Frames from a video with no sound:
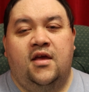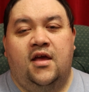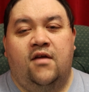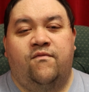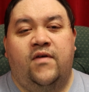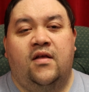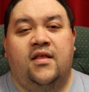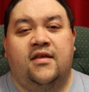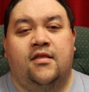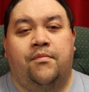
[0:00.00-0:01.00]
and felt
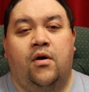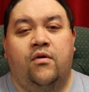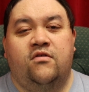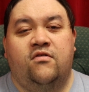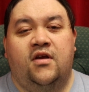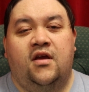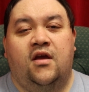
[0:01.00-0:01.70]
like the poetry